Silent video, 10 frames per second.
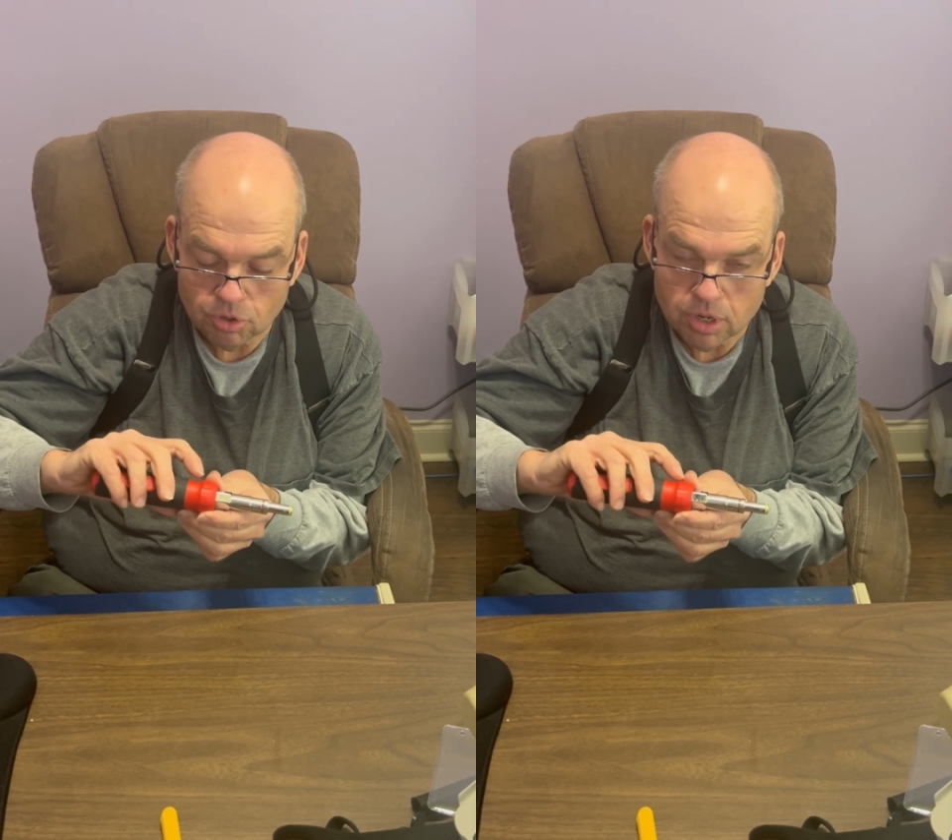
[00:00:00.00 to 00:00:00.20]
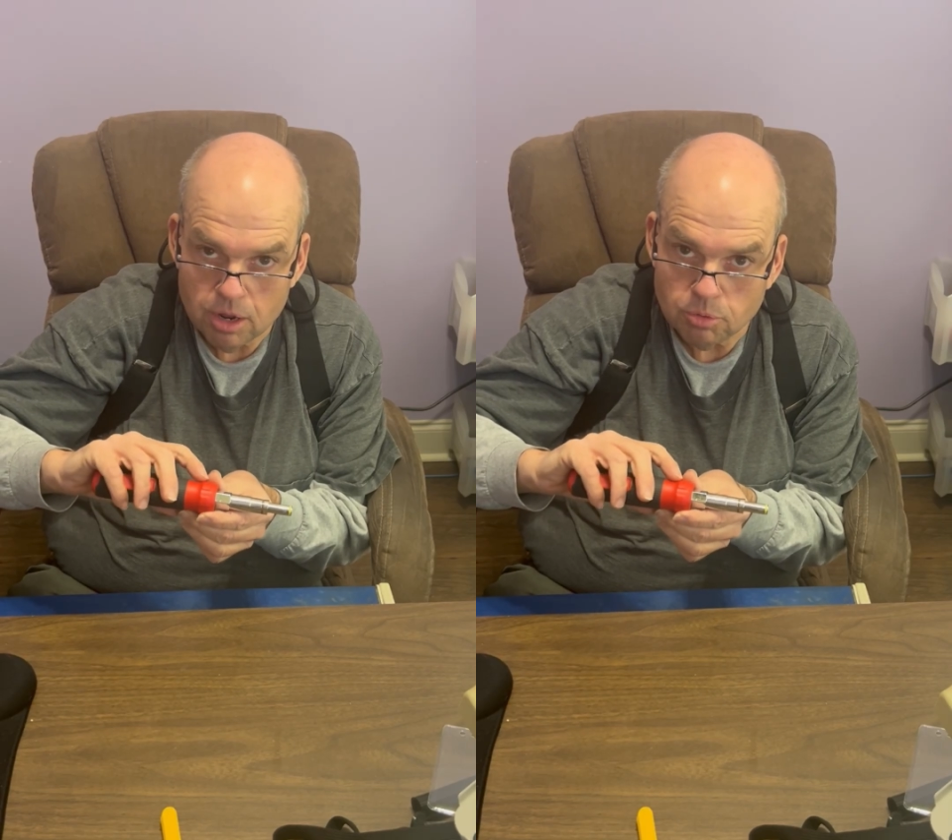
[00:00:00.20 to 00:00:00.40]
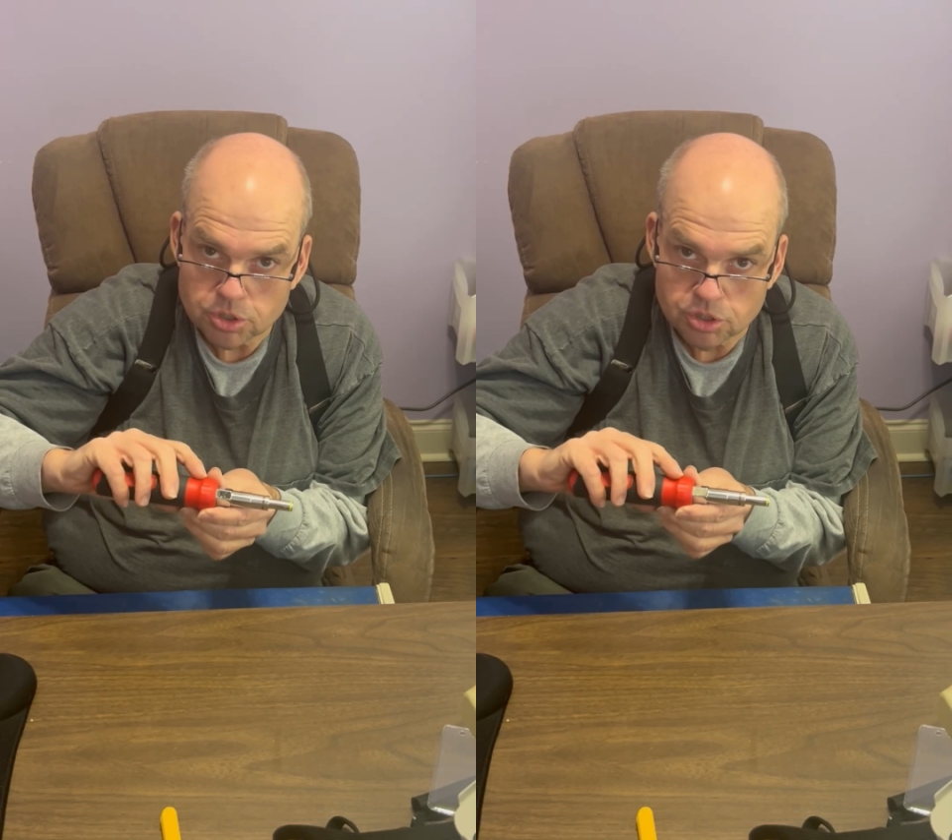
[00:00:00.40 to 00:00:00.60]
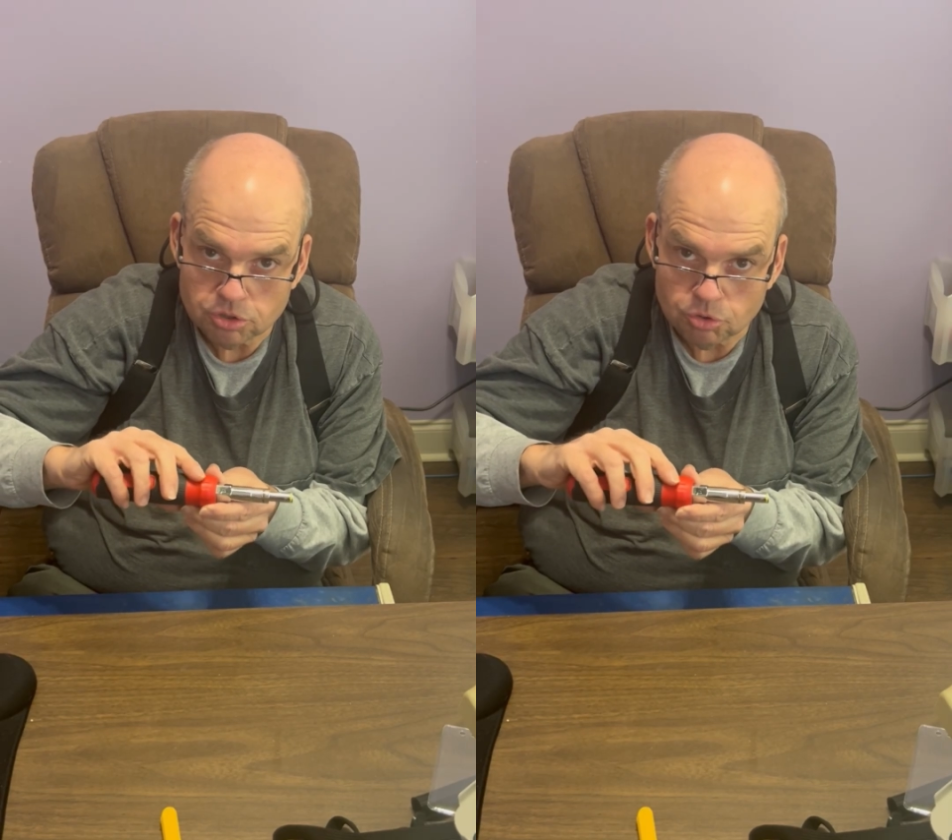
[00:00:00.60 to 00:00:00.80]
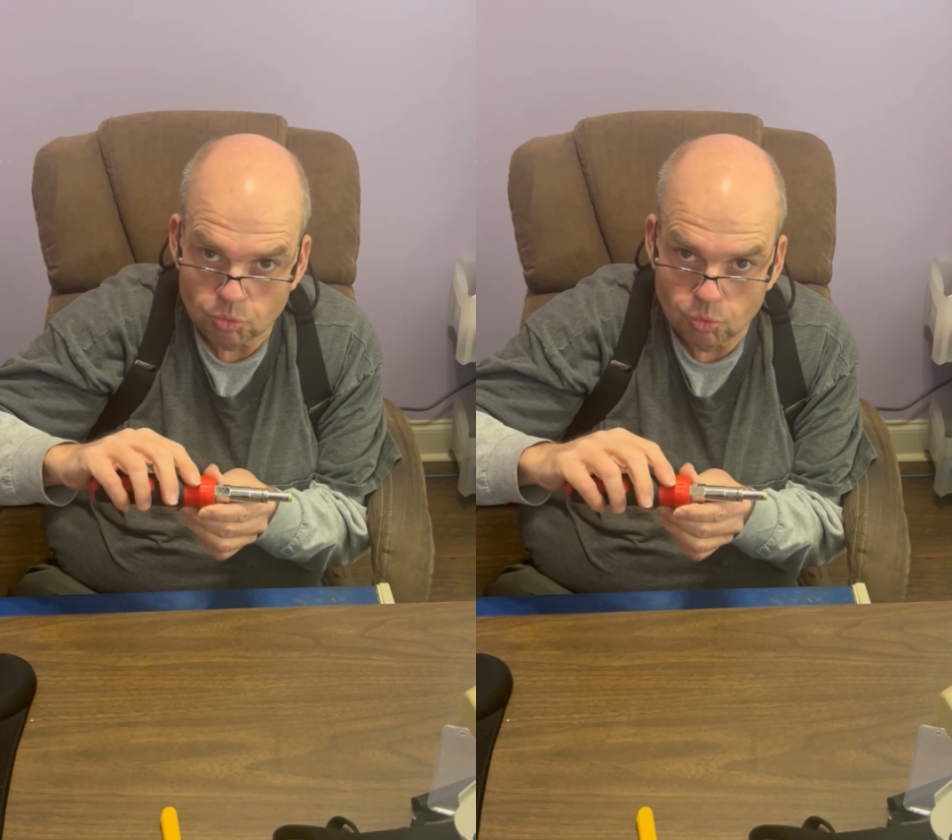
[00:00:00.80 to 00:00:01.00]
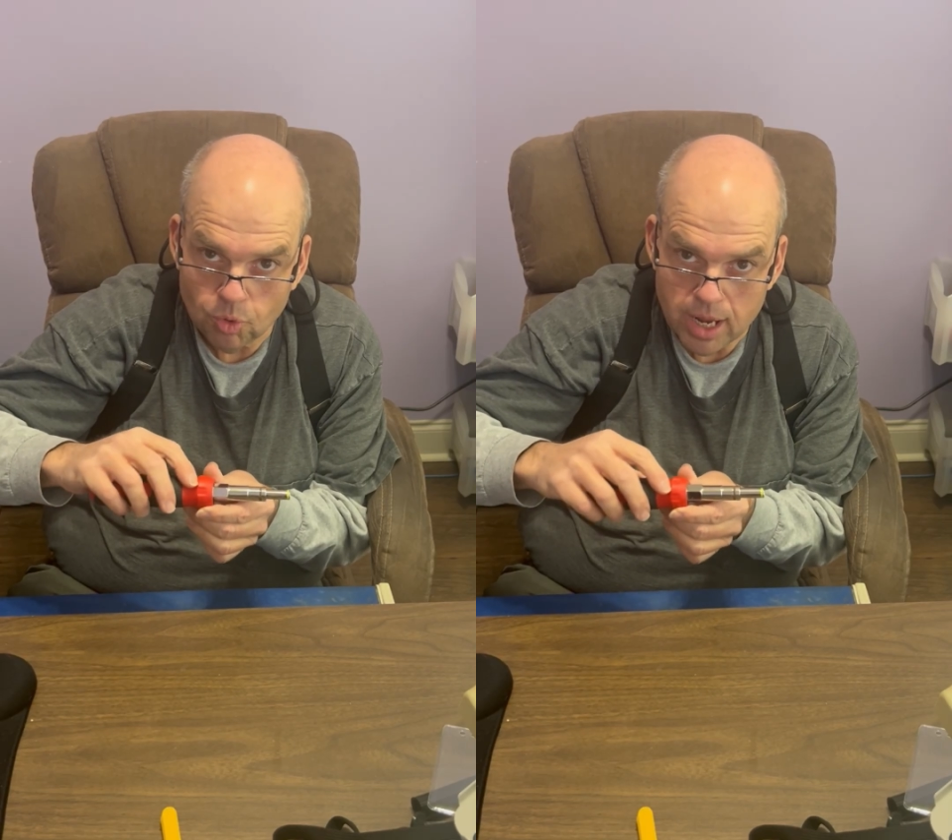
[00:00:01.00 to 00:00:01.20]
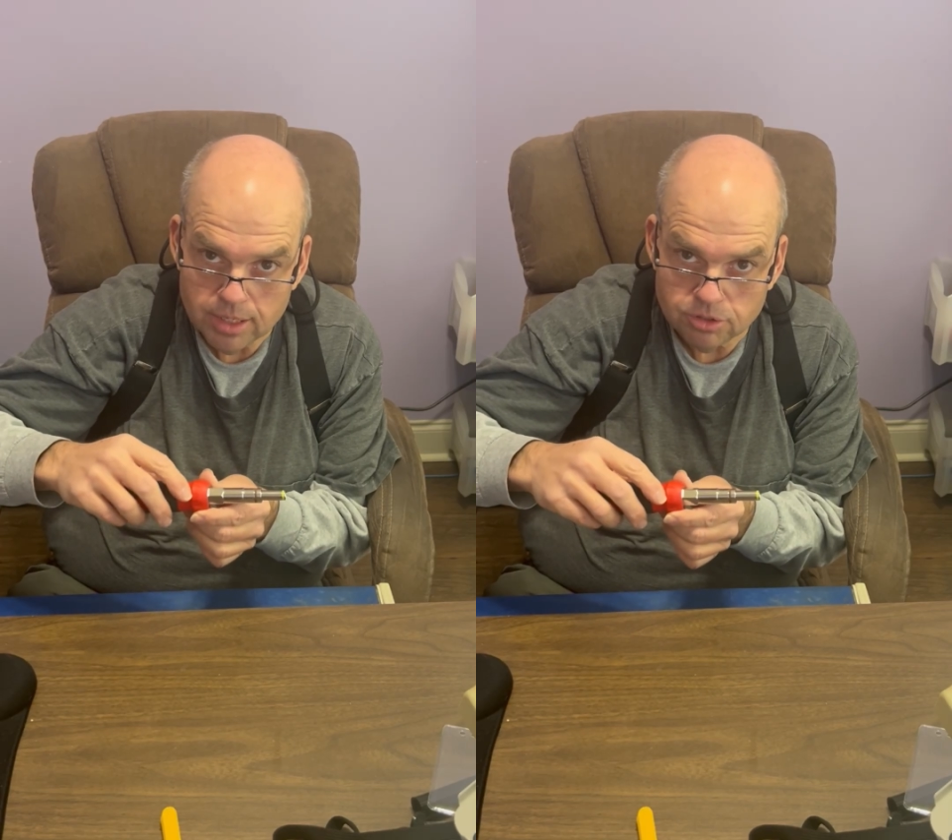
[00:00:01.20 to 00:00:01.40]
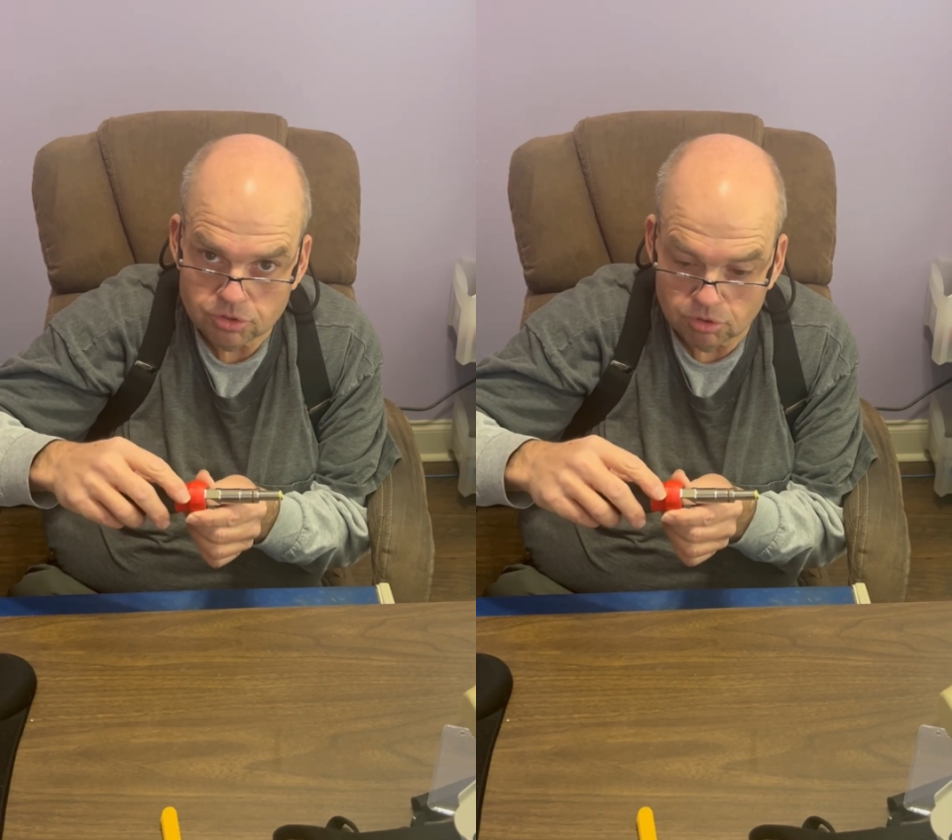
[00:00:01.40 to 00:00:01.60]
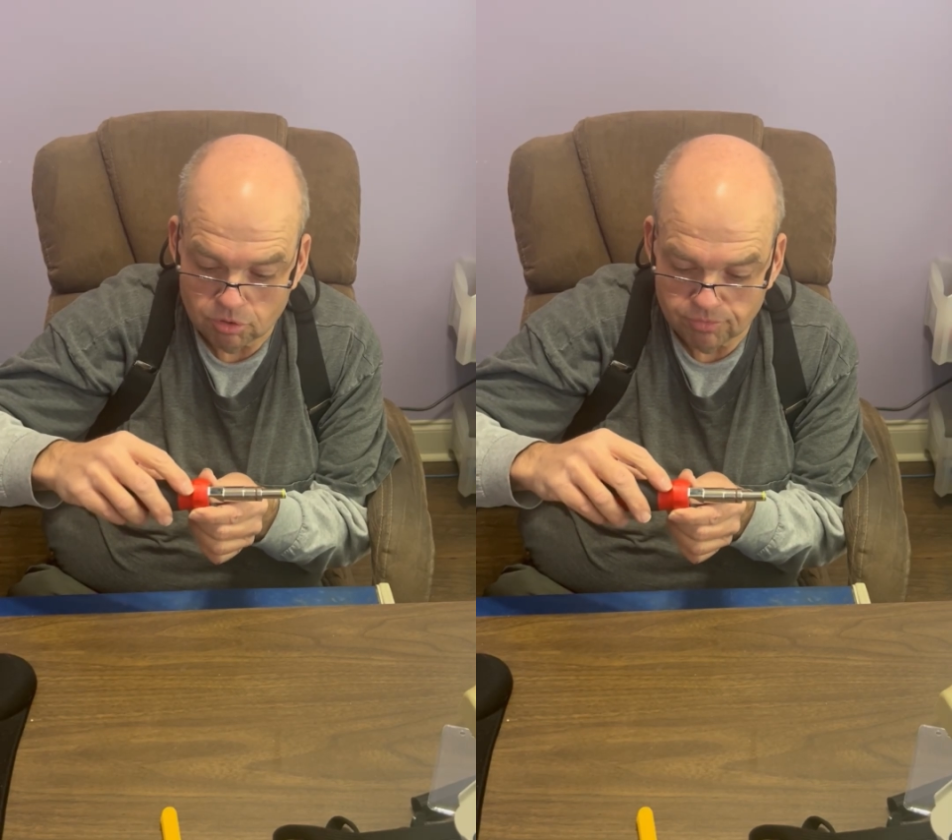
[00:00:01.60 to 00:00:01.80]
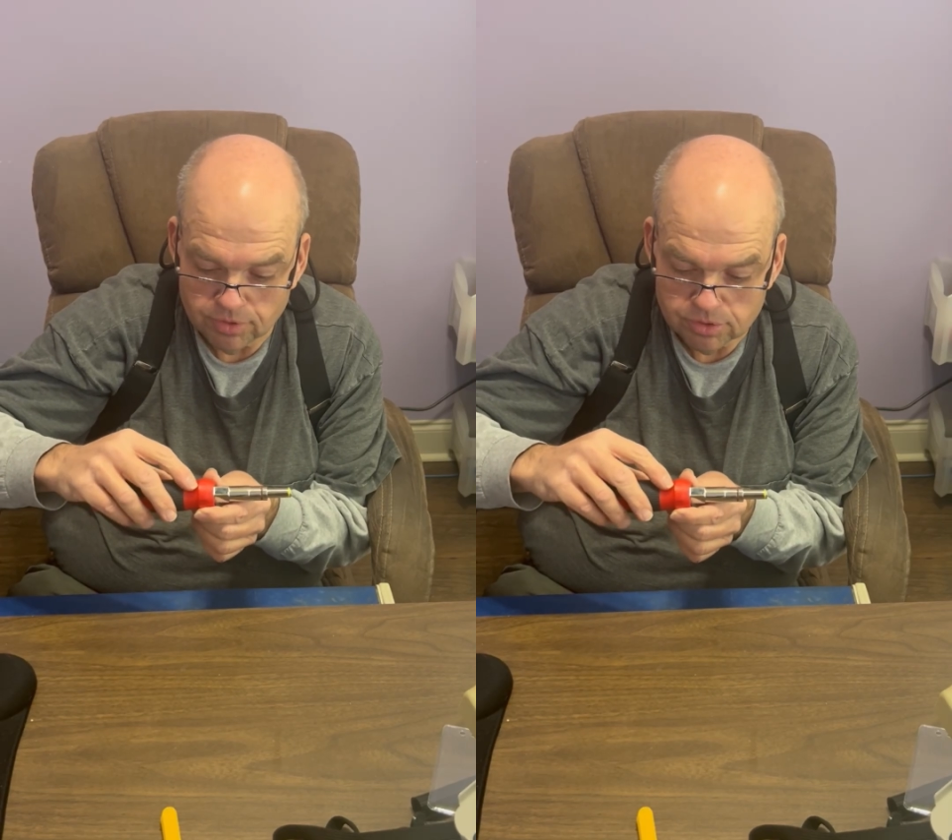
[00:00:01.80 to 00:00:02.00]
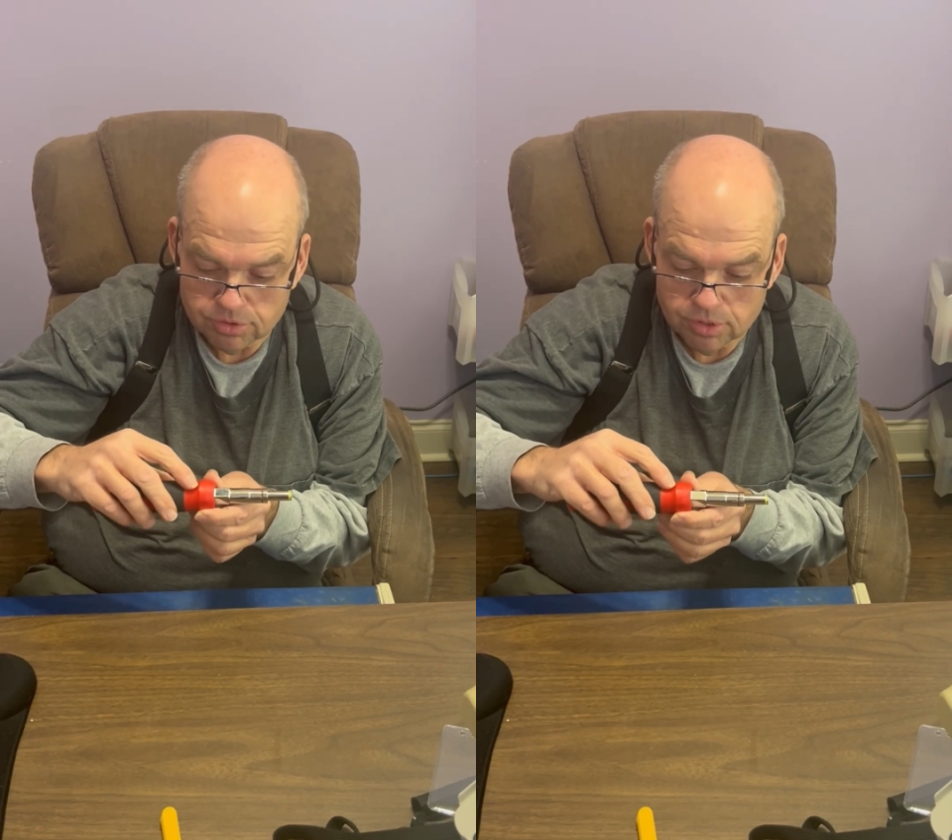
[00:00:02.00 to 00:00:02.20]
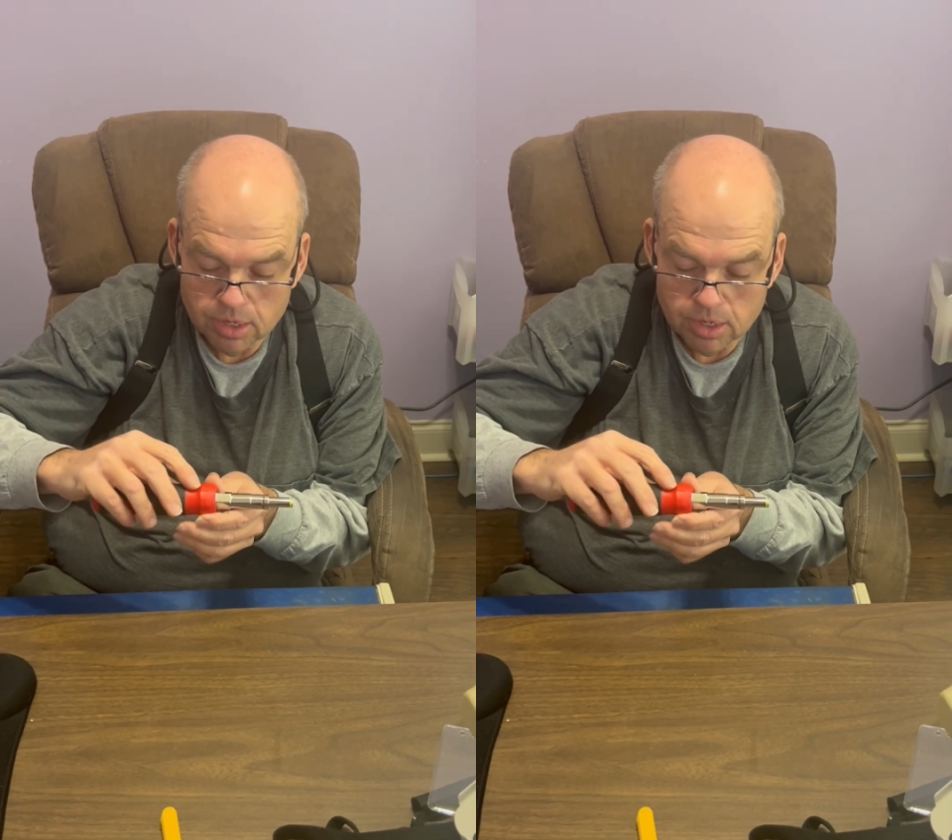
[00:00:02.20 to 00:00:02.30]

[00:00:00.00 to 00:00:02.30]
it was just a red surface,